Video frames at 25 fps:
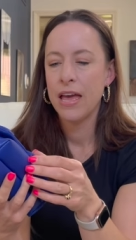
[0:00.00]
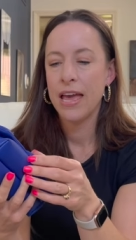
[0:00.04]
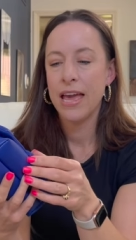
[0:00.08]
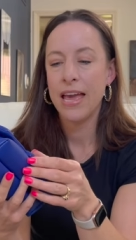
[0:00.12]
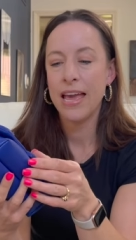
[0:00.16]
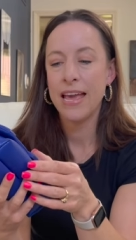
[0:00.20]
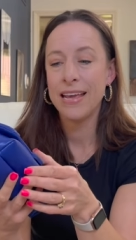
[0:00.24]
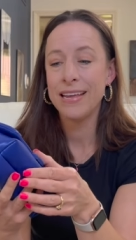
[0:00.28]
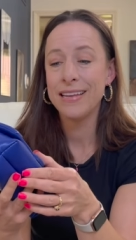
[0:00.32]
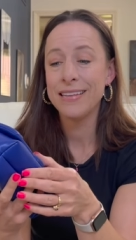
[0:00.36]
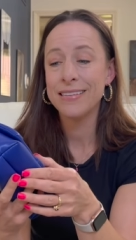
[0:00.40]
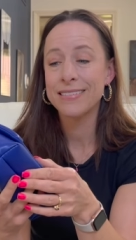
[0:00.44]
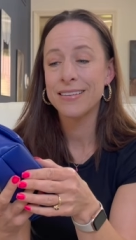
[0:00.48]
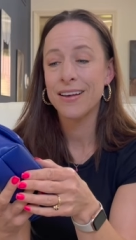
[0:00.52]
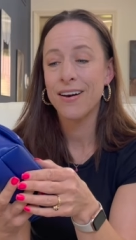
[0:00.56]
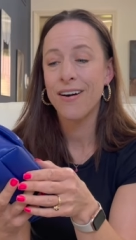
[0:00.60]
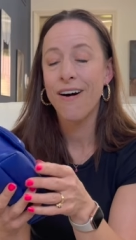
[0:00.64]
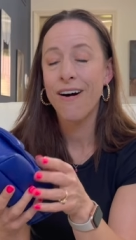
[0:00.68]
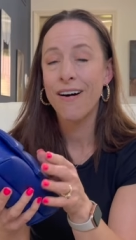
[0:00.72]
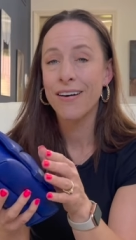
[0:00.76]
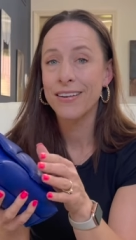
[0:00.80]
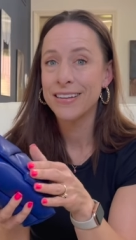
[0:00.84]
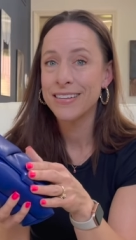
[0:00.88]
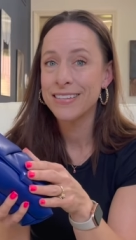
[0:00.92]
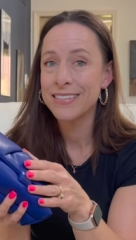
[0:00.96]
It's
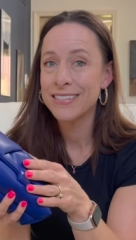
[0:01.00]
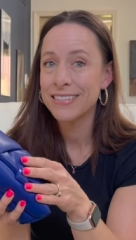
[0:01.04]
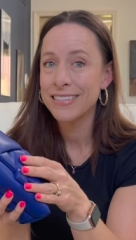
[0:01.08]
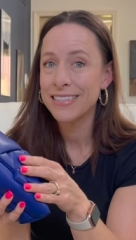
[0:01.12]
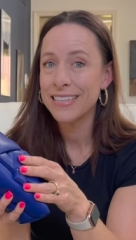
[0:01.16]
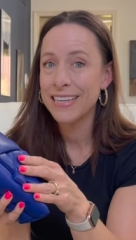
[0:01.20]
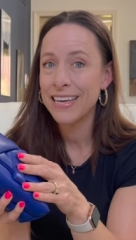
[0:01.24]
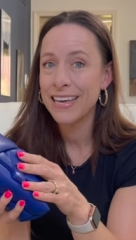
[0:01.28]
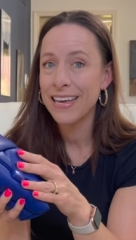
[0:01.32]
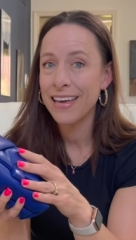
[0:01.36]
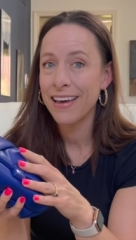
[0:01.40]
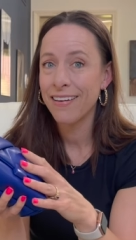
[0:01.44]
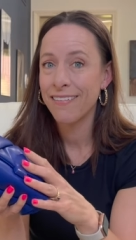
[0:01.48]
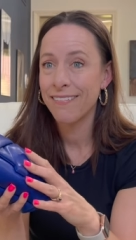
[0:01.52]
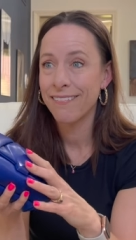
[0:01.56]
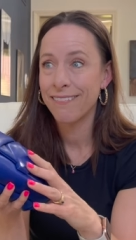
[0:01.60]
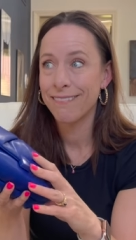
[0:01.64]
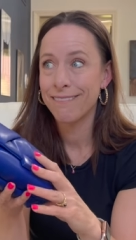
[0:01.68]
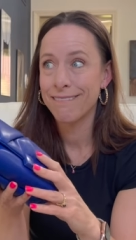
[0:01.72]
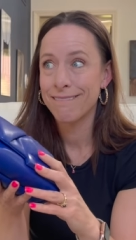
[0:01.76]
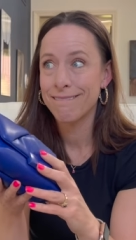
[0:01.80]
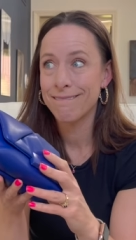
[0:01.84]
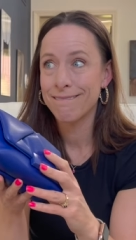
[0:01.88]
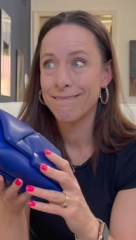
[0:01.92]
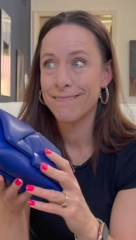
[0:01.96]
honestly
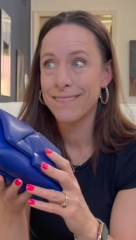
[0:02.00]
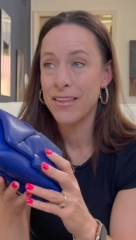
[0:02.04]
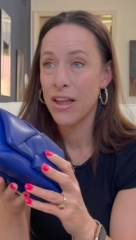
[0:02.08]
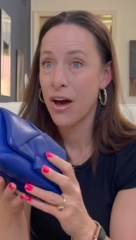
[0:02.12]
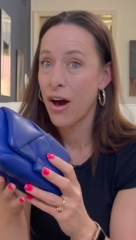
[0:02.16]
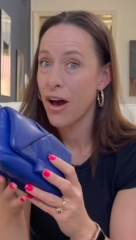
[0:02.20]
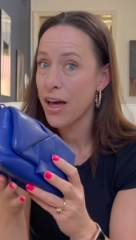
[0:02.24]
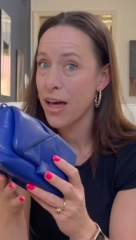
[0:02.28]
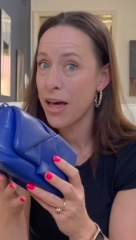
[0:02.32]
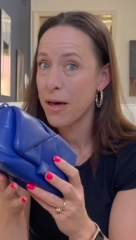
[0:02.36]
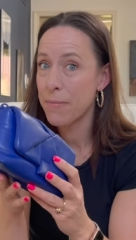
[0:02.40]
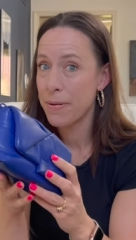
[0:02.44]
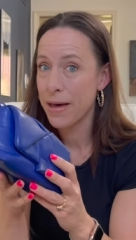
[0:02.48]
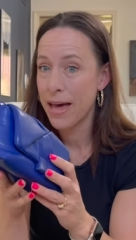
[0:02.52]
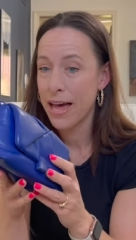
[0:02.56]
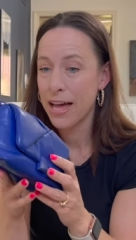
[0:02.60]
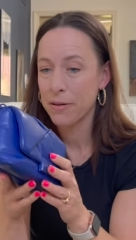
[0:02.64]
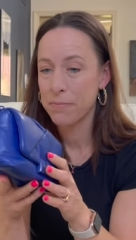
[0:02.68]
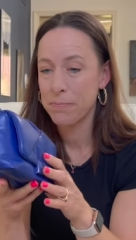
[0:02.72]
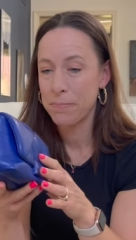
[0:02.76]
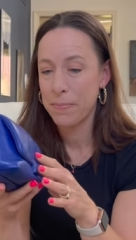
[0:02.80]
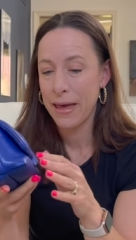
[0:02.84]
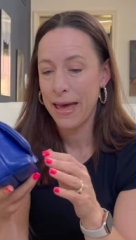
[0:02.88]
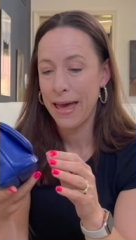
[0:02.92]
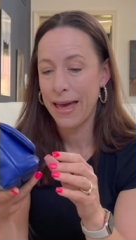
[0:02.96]
not a
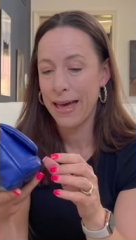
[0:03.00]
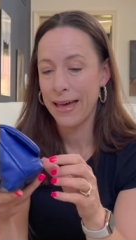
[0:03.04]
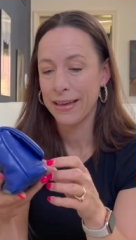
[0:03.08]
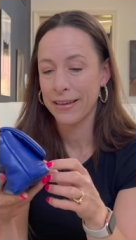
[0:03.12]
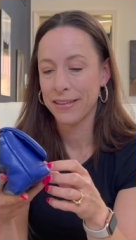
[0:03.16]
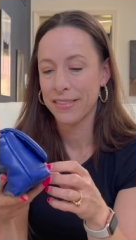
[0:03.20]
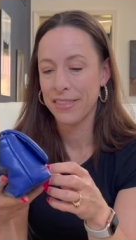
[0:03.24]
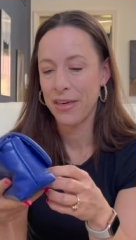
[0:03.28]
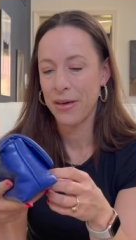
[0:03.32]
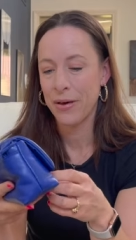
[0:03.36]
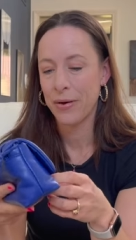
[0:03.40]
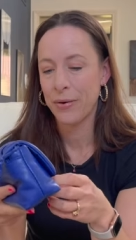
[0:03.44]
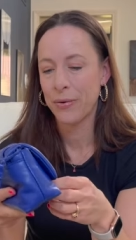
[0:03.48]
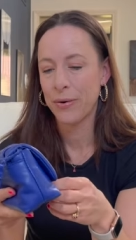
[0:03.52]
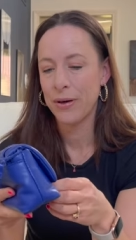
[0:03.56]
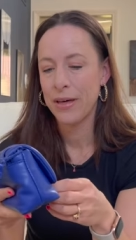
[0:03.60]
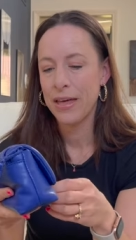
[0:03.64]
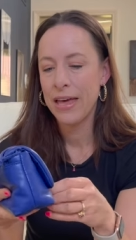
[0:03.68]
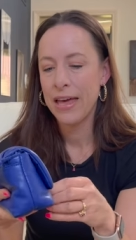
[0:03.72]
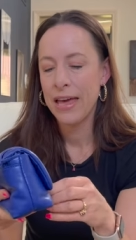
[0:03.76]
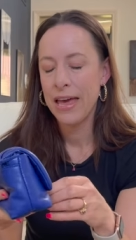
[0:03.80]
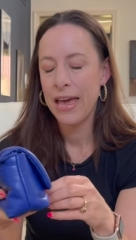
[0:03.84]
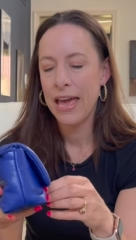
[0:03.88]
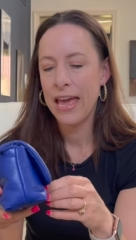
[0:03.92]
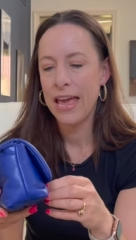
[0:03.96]
bad bag though.
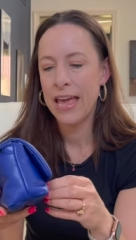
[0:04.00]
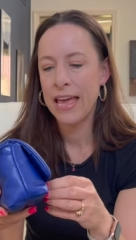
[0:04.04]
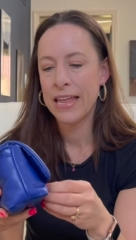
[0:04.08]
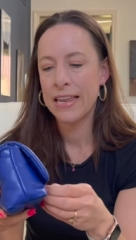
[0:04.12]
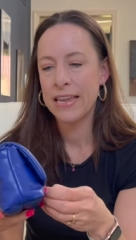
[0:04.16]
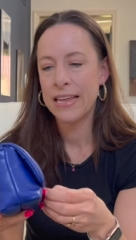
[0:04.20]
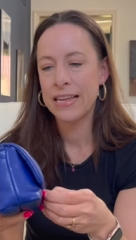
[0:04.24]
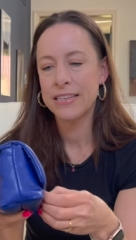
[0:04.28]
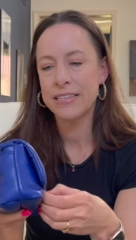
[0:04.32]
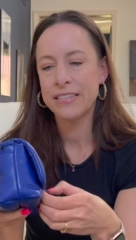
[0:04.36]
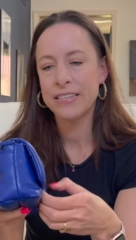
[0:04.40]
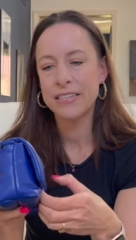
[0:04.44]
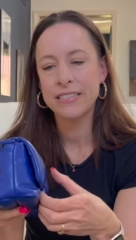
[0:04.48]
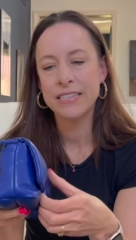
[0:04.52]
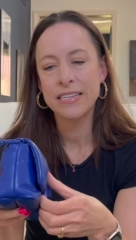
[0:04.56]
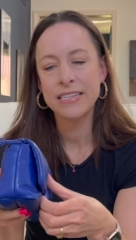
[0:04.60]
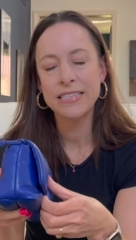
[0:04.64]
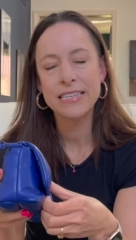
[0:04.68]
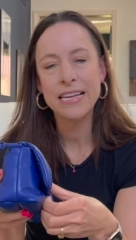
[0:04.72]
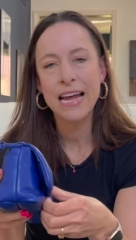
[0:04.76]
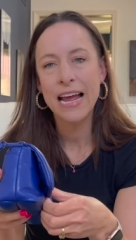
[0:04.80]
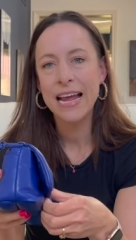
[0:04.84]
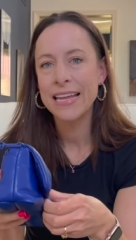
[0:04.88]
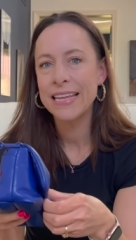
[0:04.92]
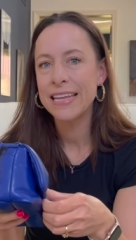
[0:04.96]
And it's just a
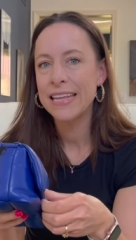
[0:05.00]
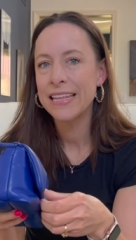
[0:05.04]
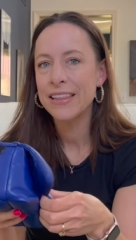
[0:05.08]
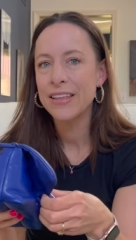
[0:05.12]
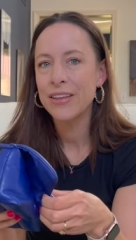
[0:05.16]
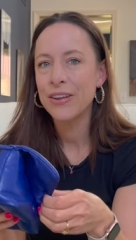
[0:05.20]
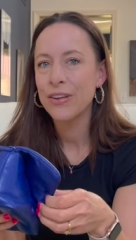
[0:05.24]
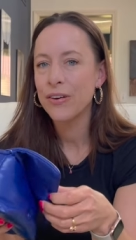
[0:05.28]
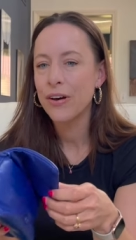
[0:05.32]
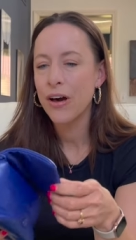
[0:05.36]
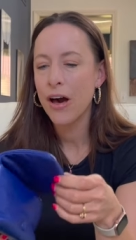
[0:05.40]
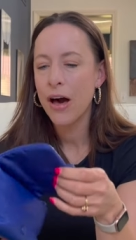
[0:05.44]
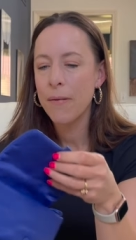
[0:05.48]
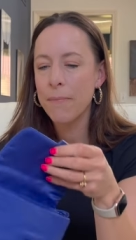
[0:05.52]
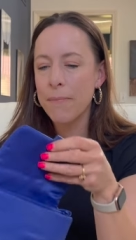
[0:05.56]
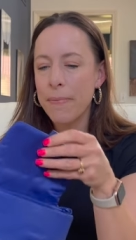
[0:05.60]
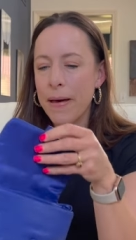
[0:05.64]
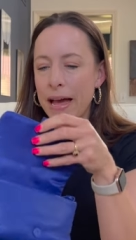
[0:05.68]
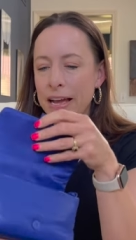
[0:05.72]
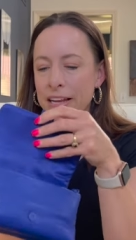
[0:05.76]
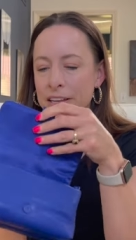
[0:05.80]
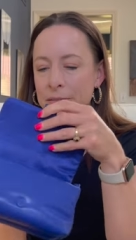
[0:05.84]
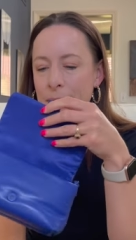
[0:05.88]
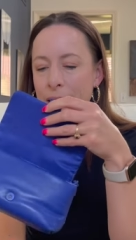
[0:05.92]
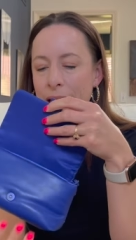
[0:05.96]
tiny little
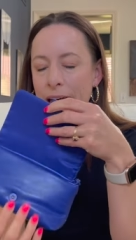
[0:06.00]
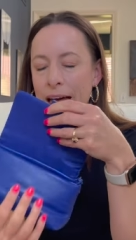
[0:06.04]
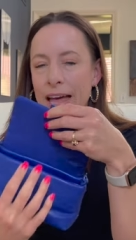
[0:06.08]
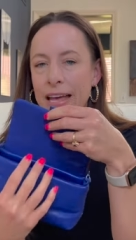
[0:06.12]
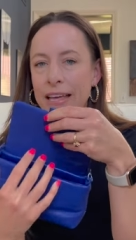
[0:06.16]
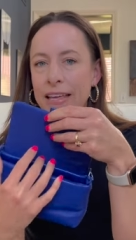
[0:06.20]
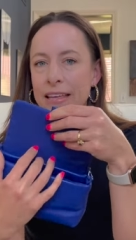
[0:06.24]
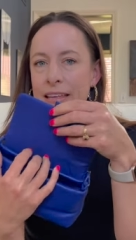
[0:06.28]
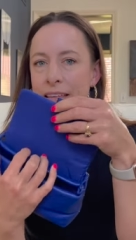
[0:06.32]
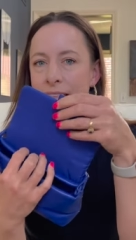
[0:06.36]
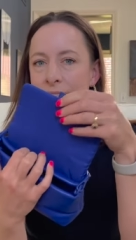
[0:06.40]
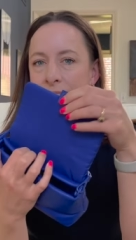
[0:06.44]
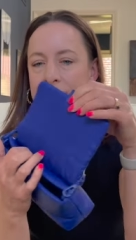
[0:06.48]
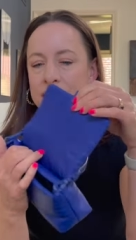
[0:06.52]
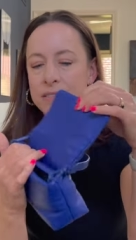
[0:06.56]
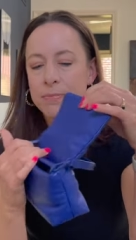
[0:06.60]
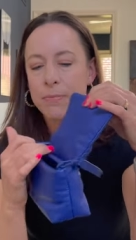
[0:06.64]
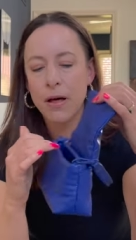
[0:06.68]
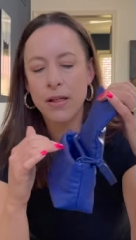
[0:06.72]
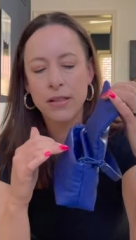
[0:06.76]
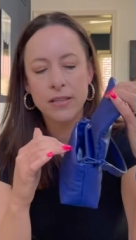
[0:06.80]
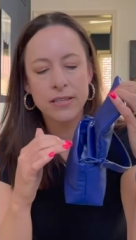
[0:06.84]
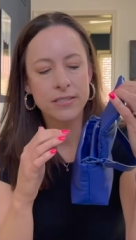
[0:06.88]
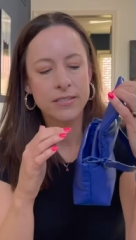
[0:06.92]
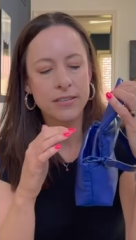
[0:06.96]
compact bag, the
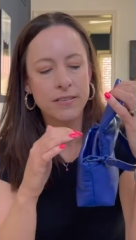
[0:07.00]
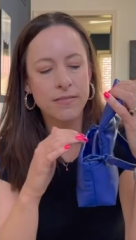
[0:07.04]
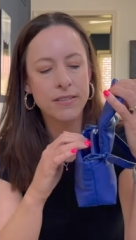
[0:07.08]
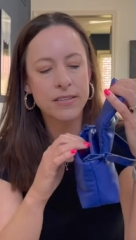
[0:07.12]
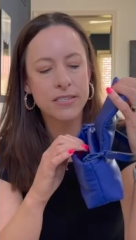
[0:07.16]
smallest of the